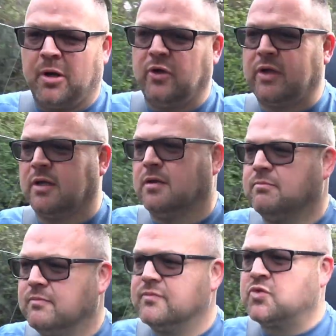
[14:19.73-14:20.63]
bloke in a
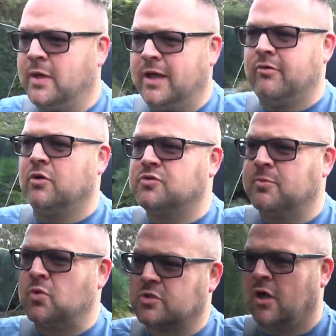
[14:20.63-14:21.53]
20-year-old
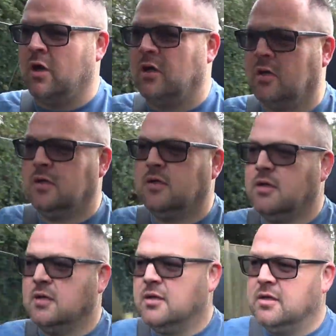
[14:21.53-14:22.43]
sports car,
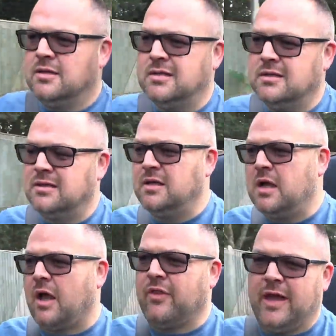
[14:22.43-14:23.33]

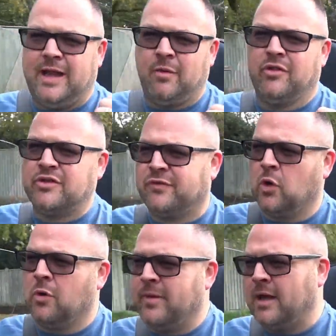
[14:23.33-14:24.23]
and that anyone that's
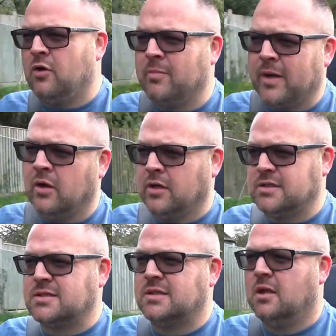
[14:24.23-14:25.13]
following me along
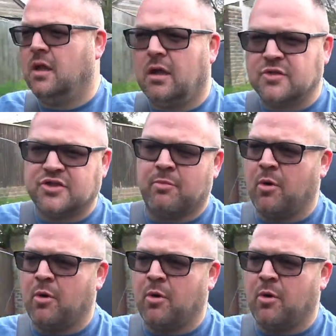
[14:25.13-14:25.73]
behind can see